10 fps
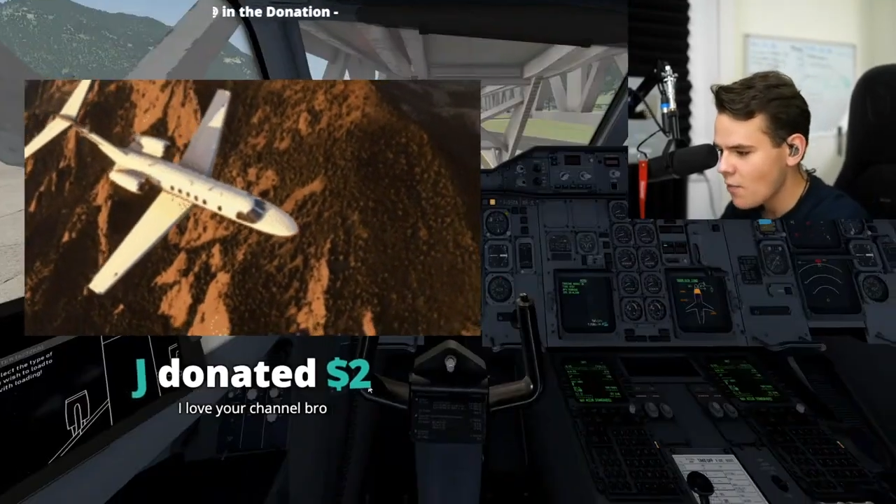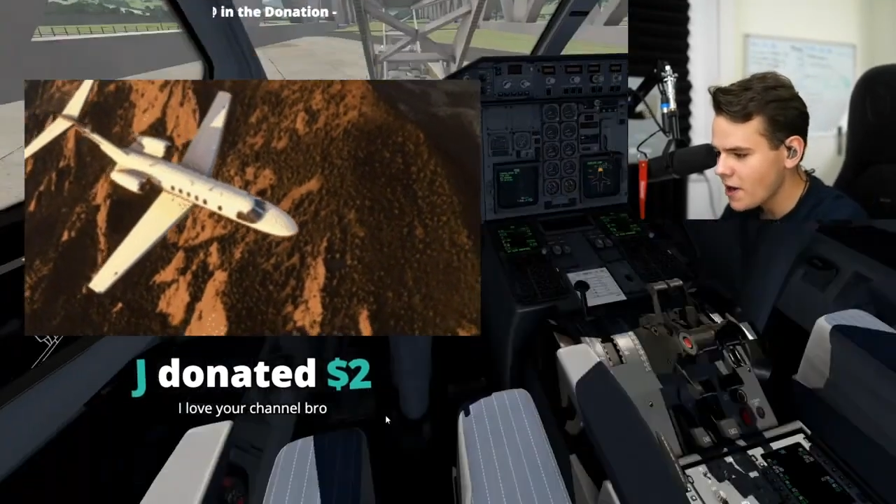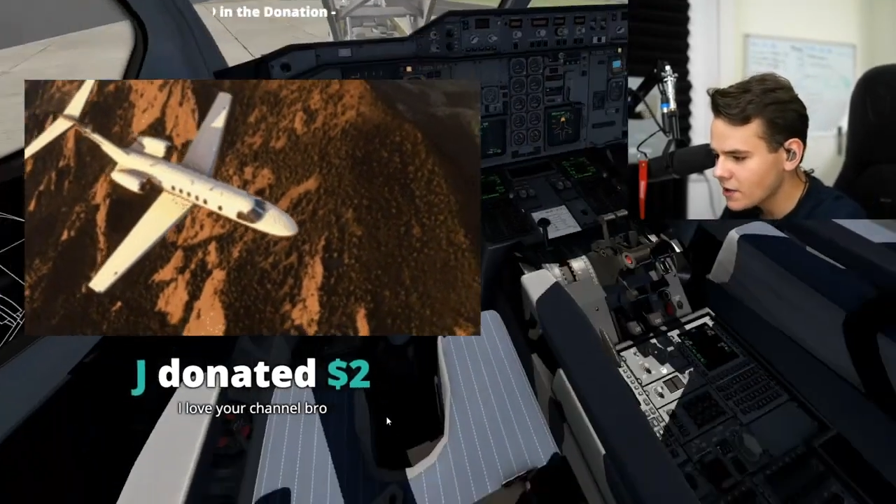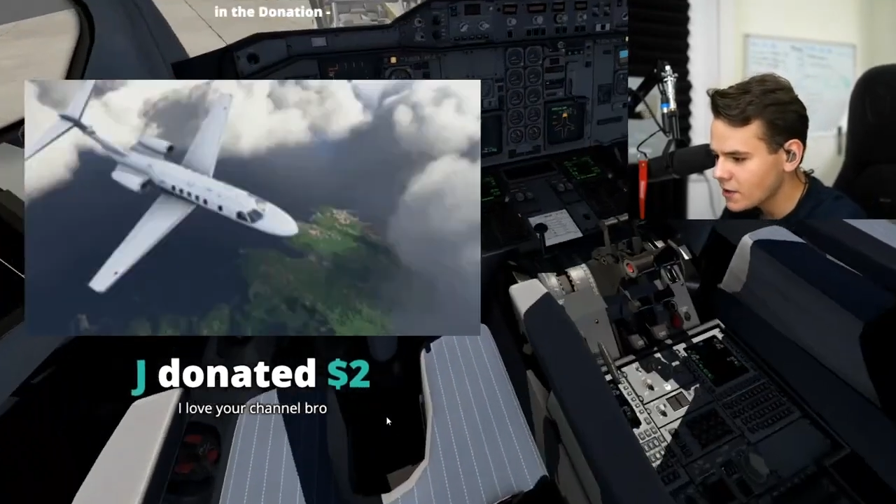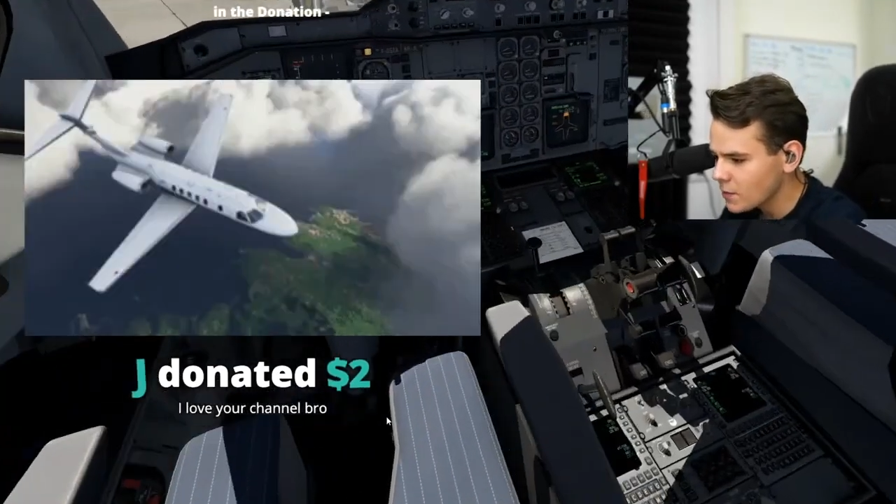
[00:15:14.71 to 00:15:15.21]

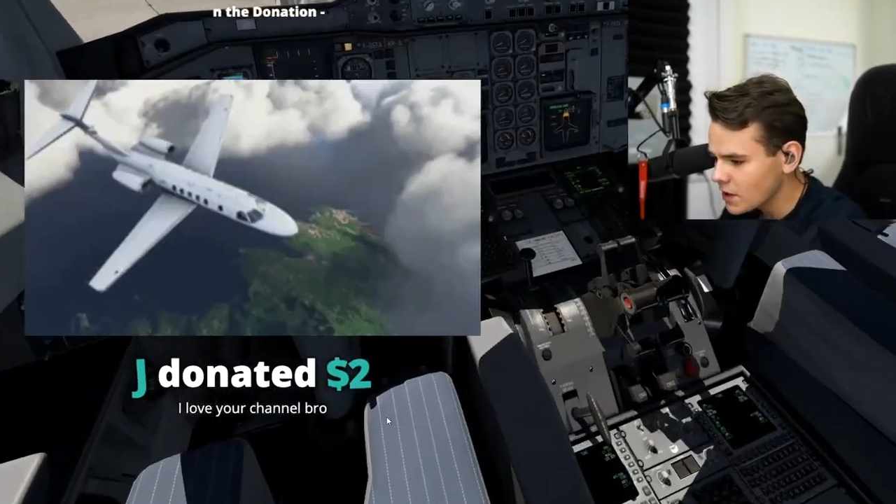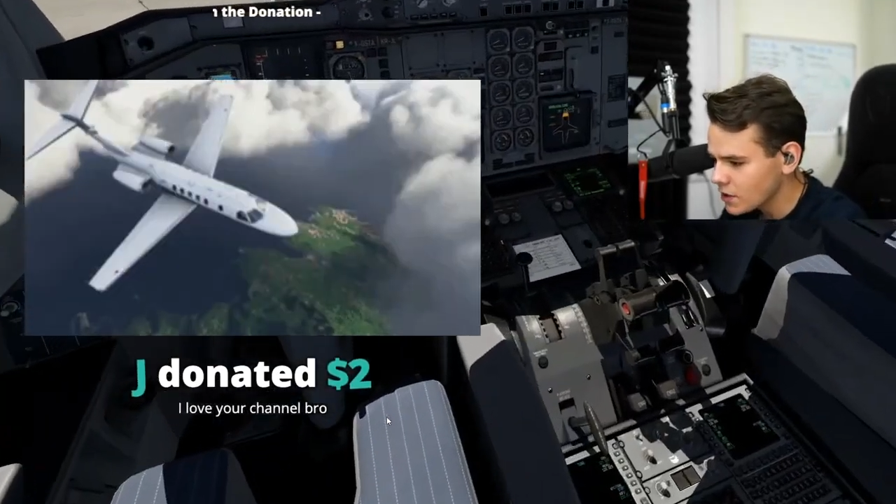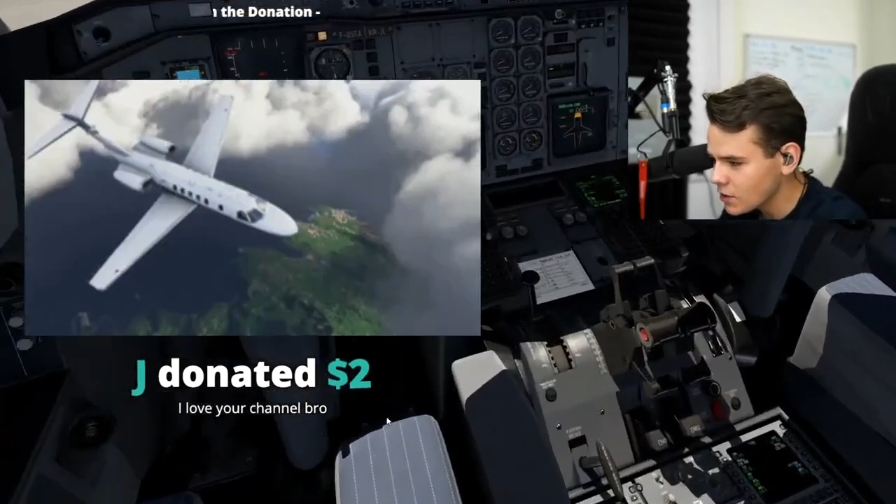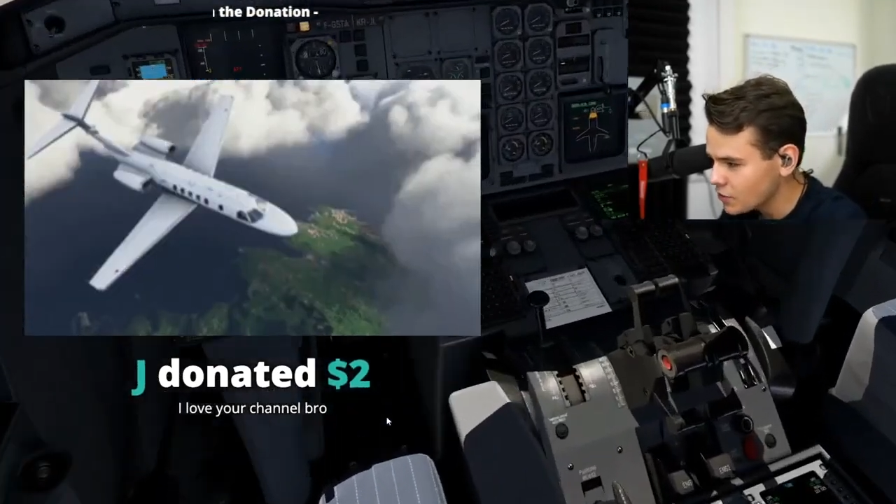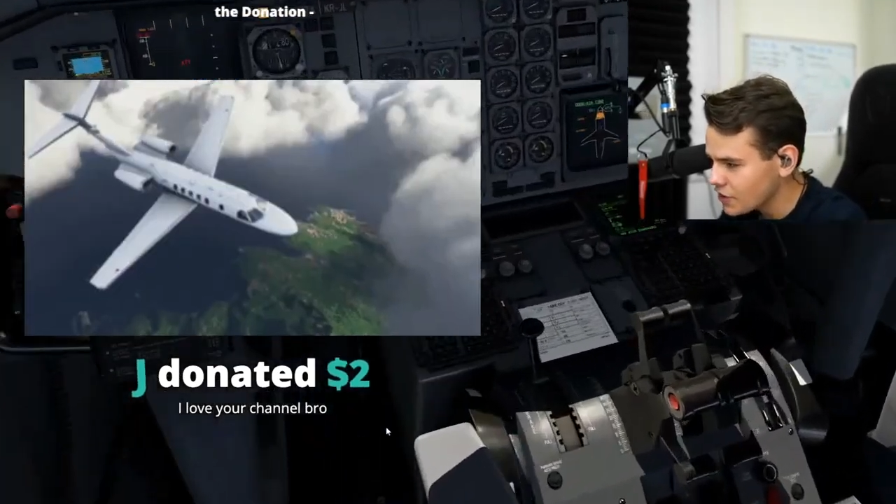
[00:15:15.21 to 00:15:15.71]
We
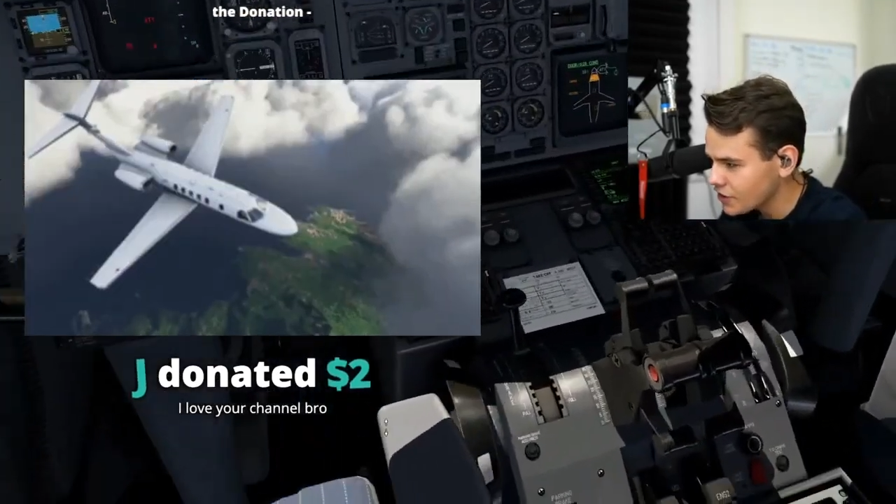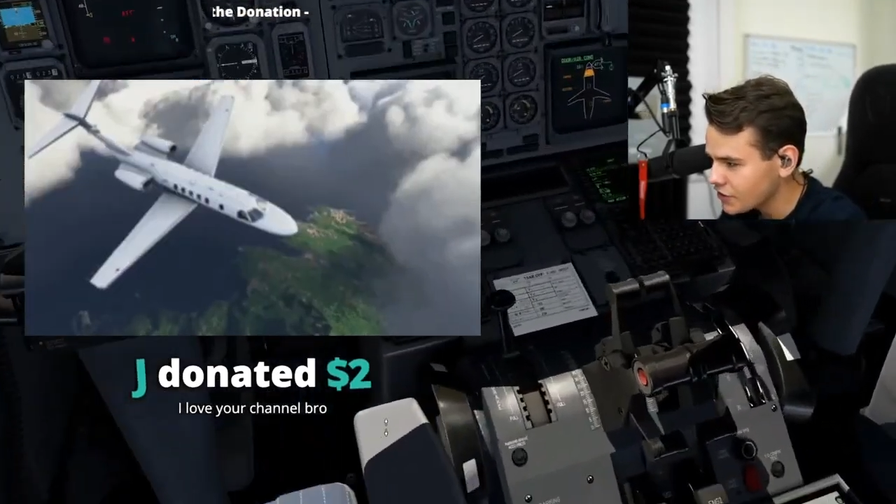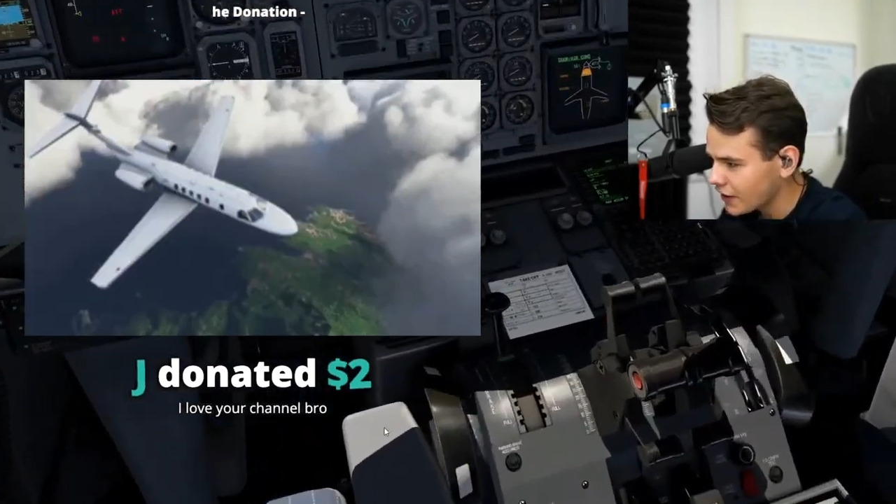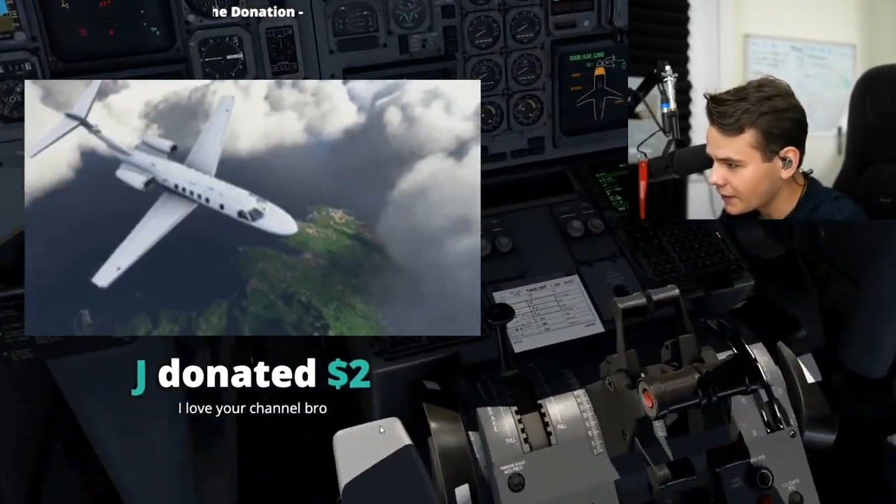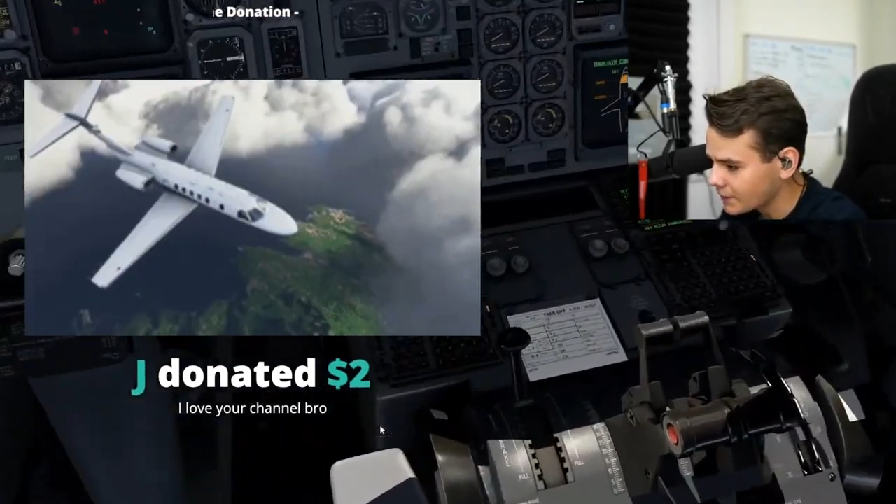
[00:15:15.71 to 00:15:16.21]
need to use
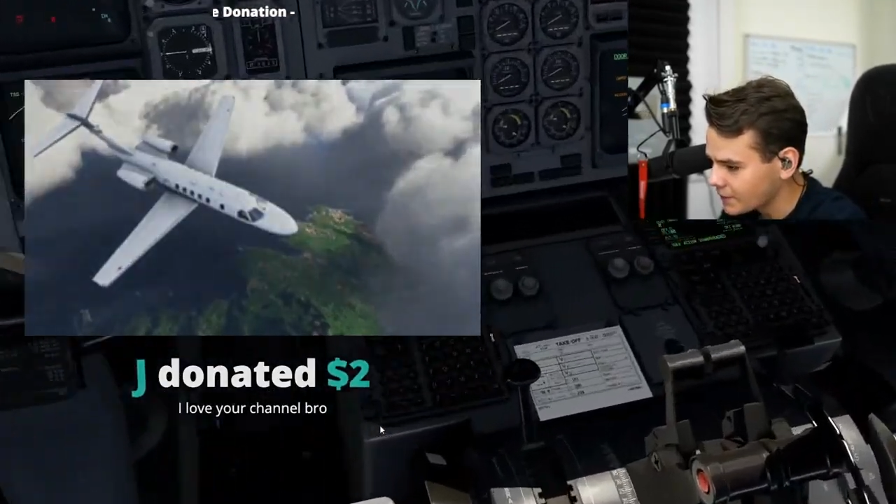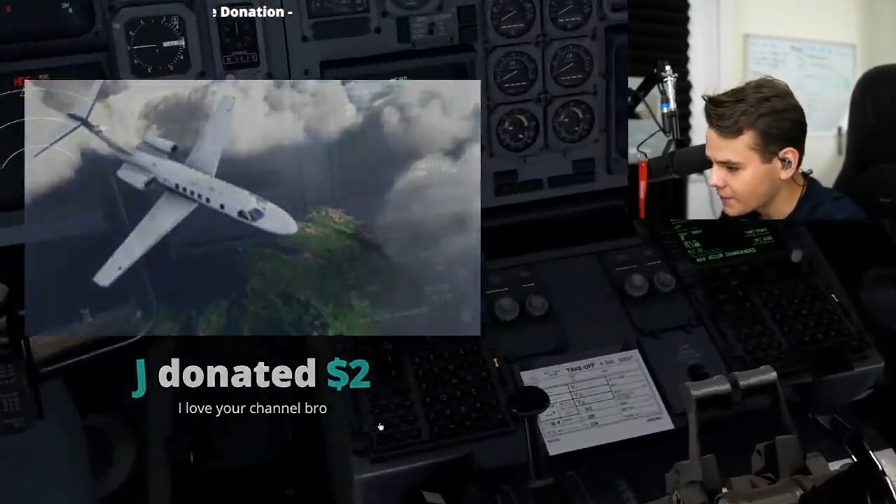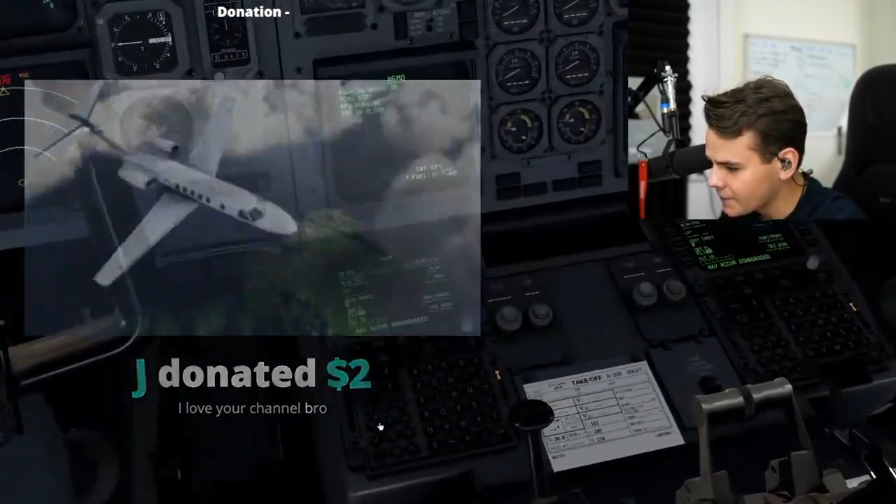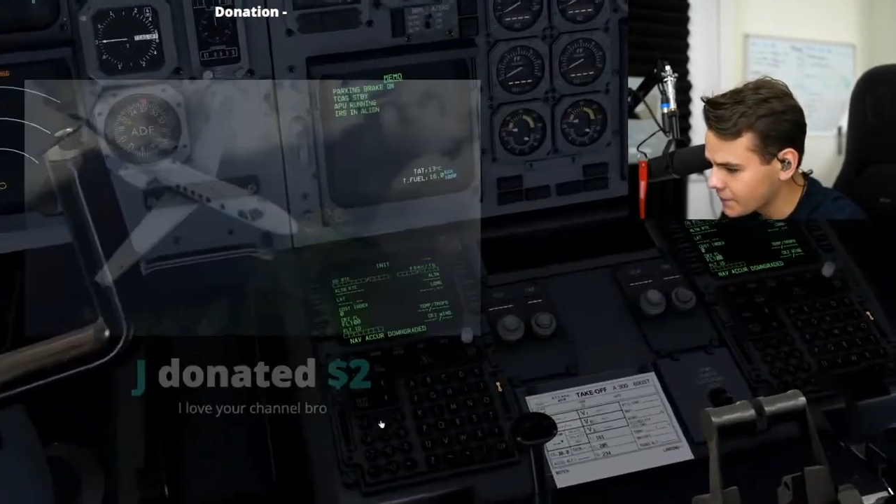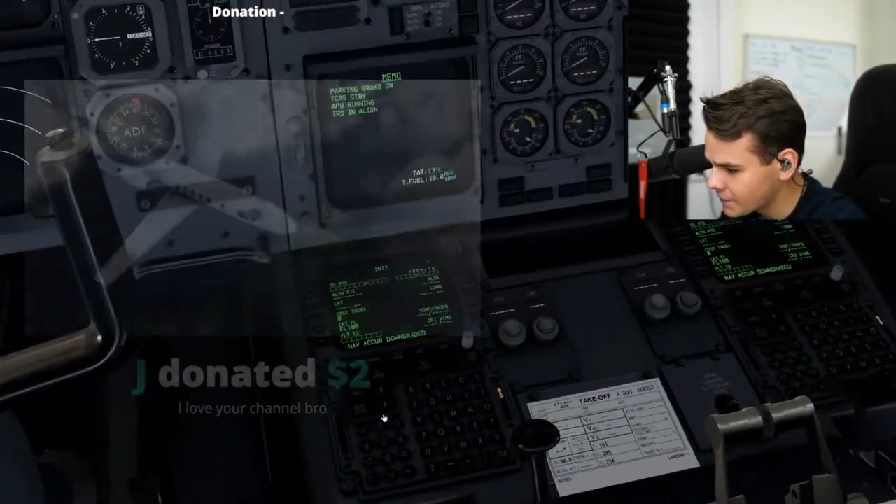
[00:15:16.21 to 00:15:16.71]
this thing.